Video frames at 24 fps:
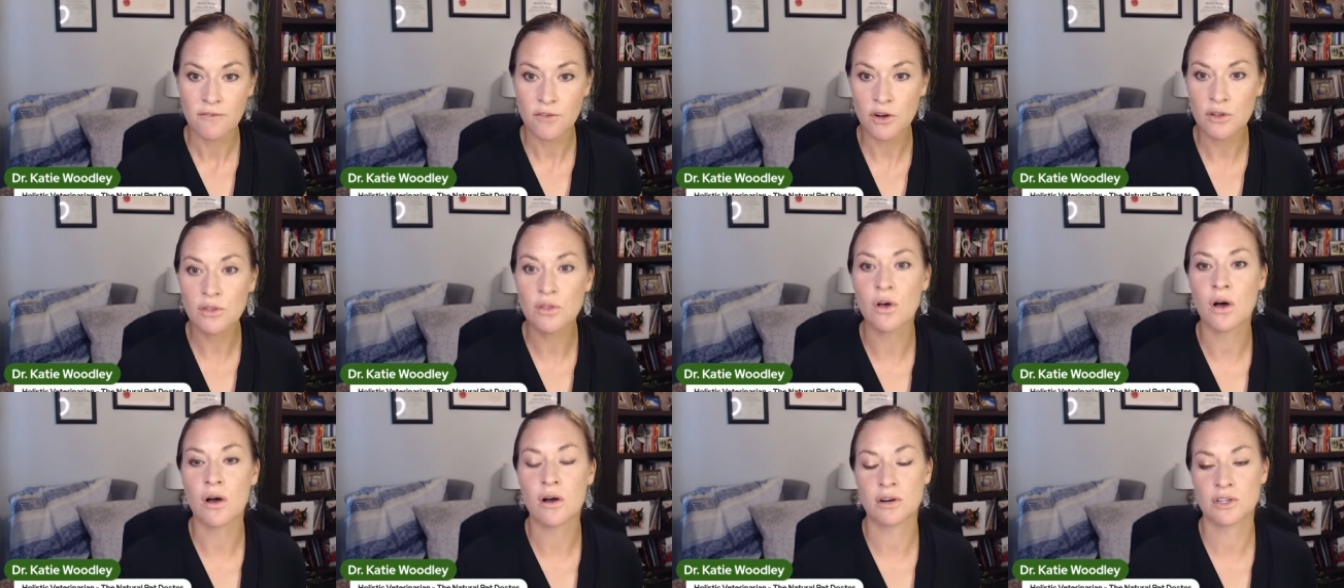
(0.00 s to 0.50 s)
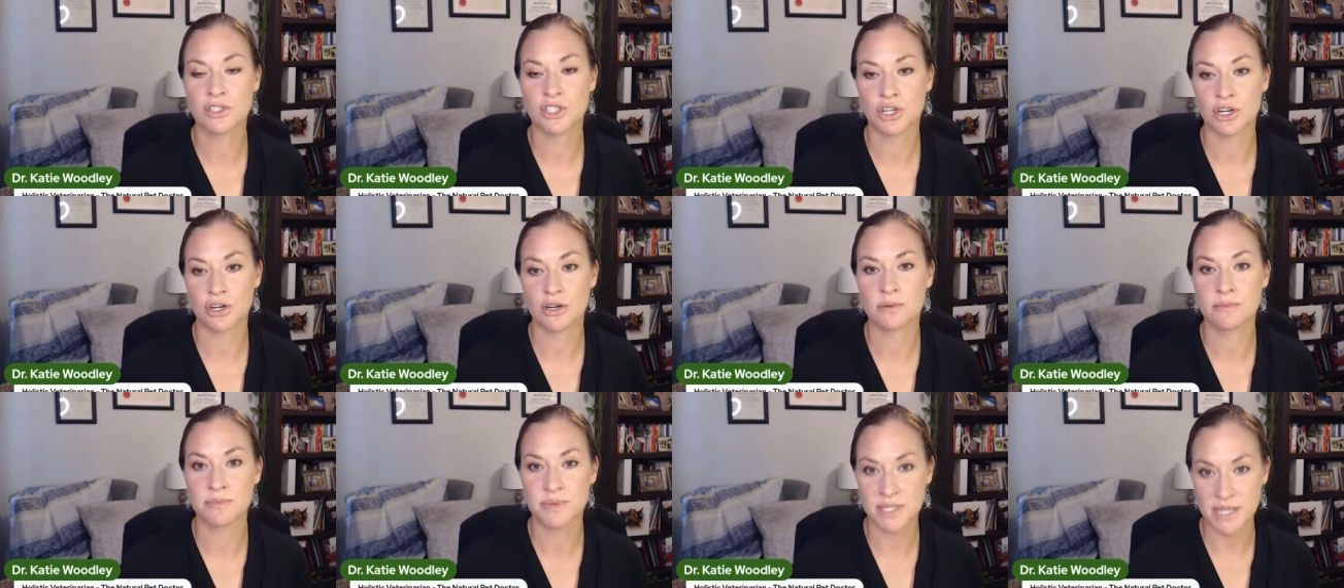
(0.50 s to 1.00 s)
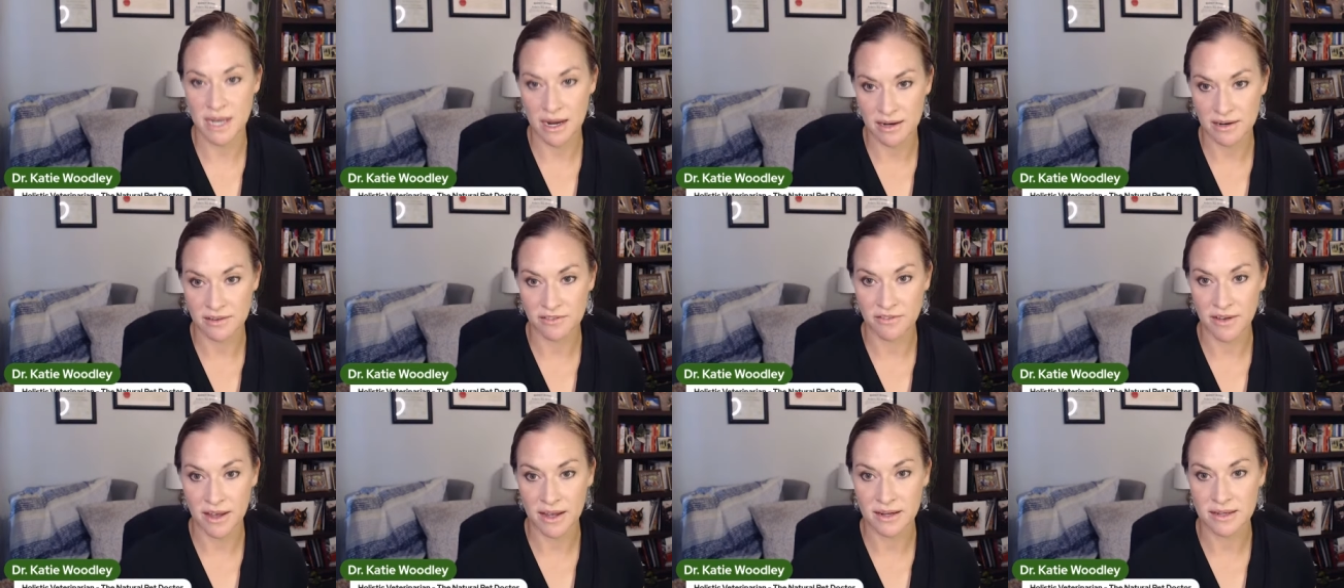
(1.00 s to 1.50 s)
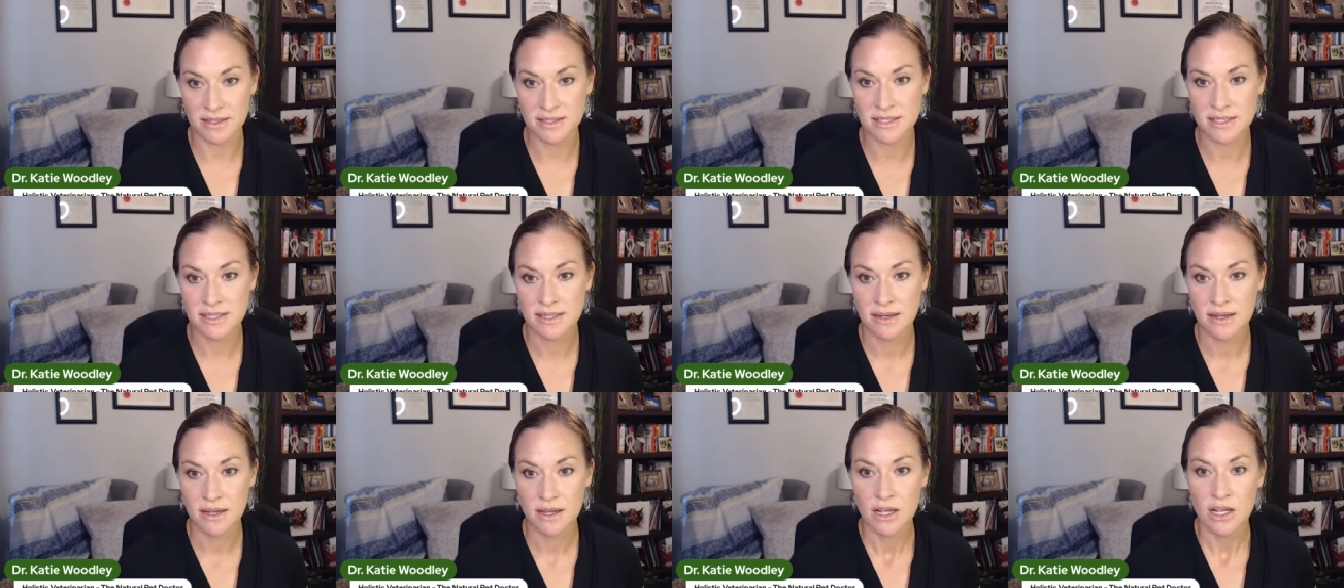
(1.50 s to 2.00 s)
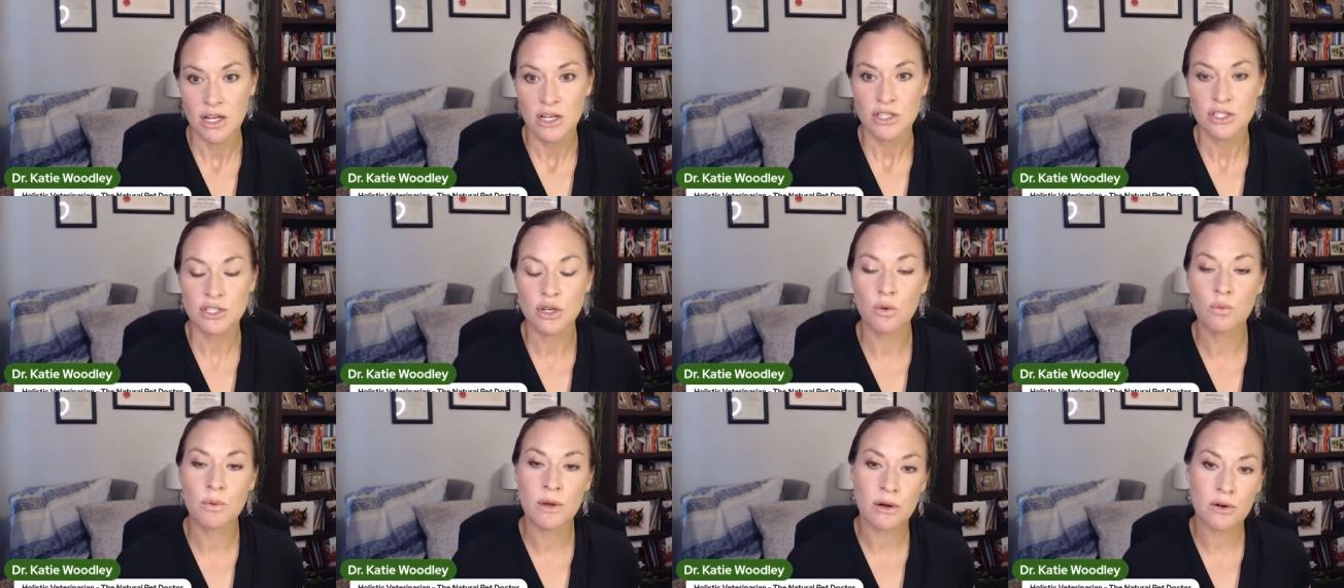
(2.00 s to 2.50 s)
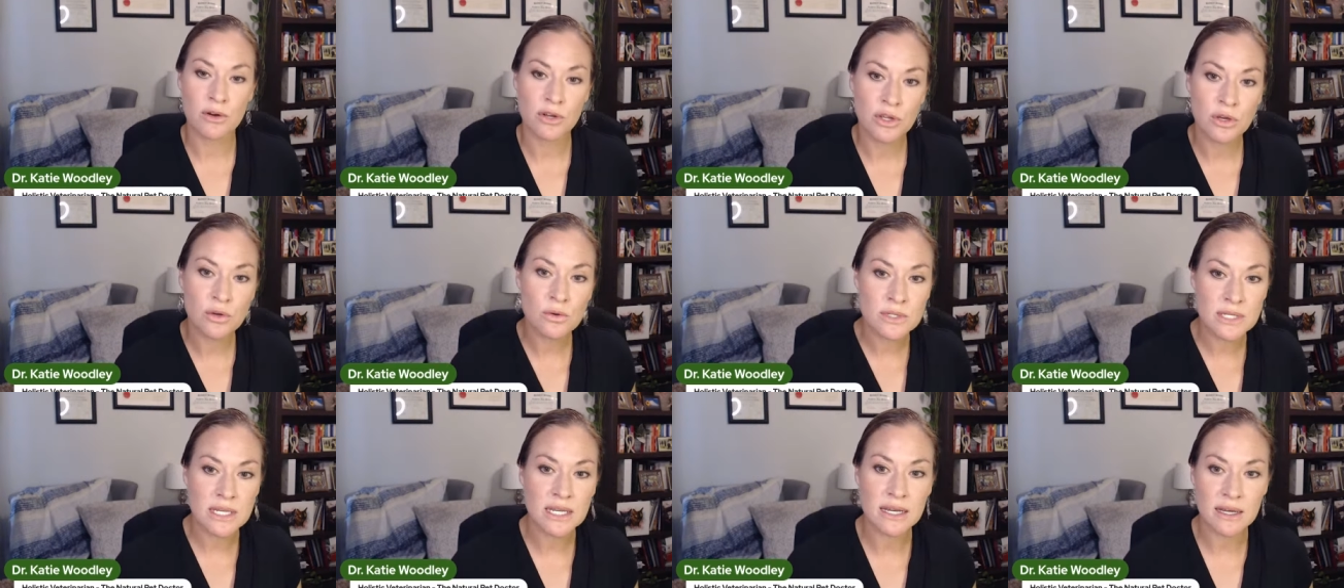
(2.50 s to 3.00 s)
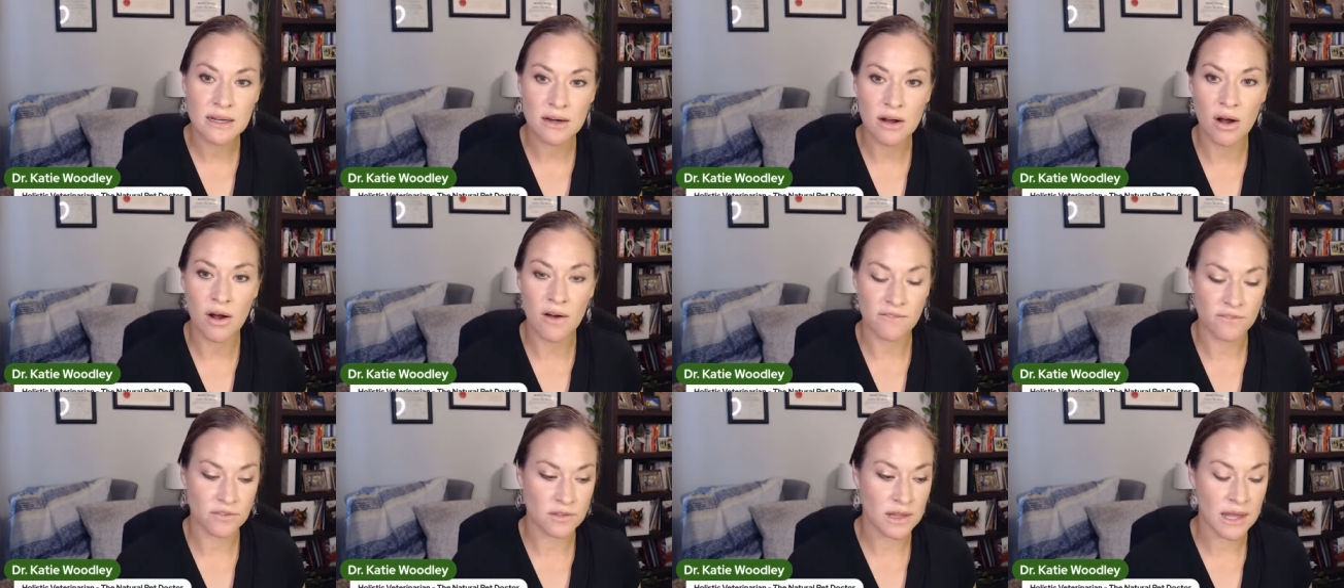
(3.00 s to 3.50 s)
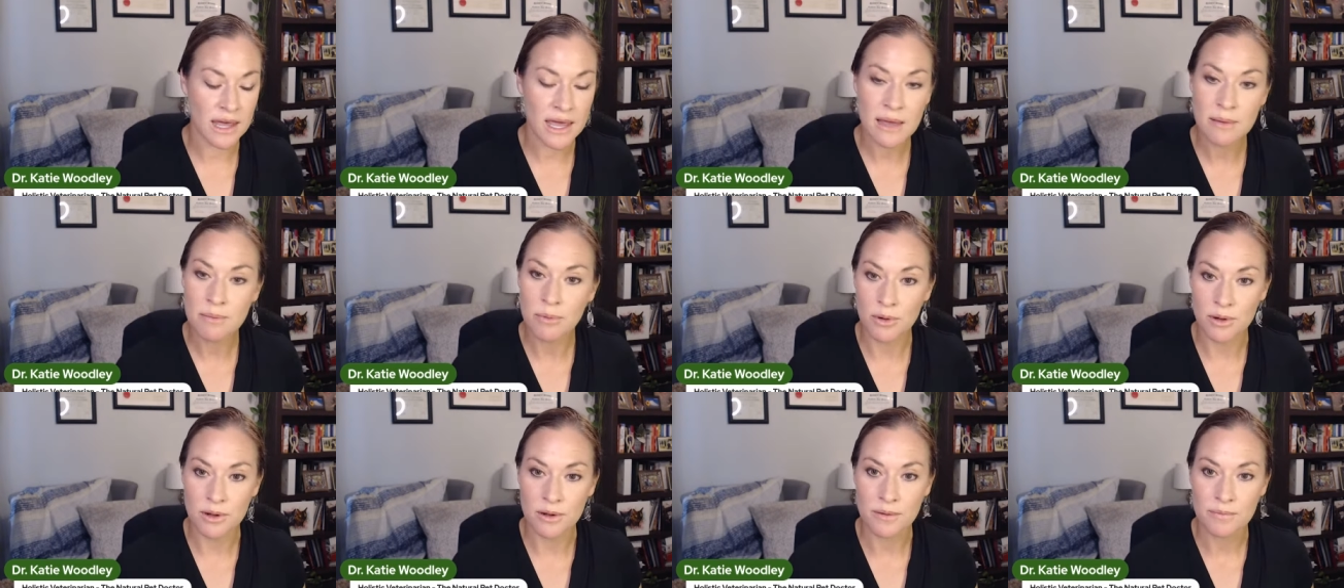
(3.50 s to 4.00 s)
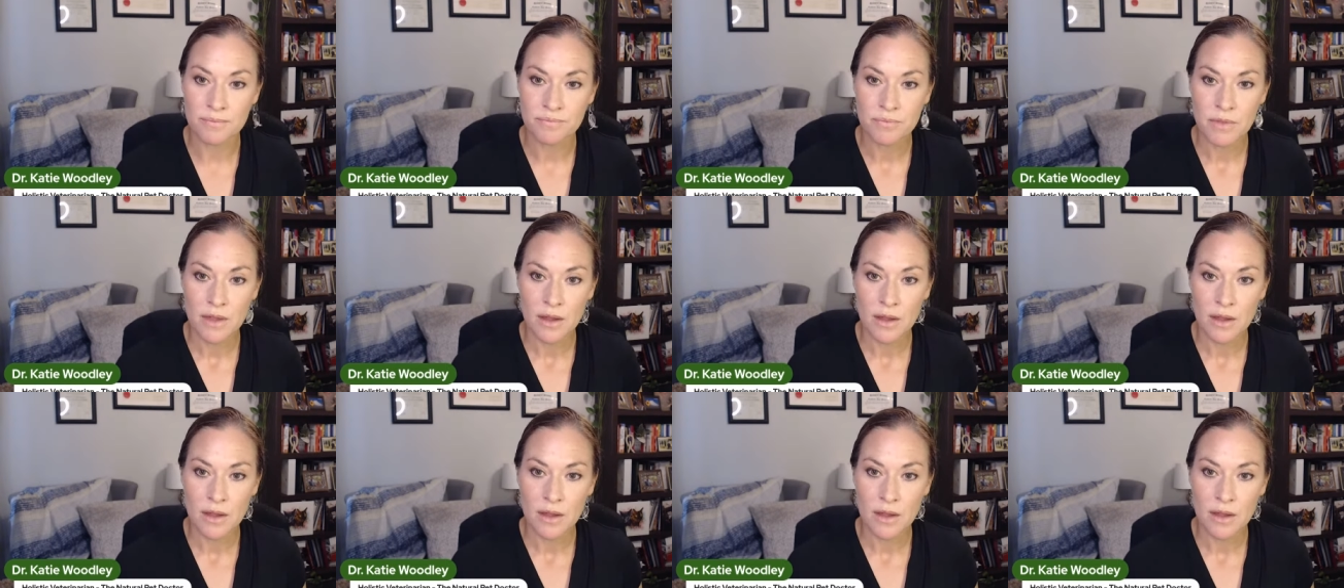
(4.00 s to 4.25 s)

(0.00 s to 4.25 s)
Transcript: for long-term side effects. So we were using it off-label.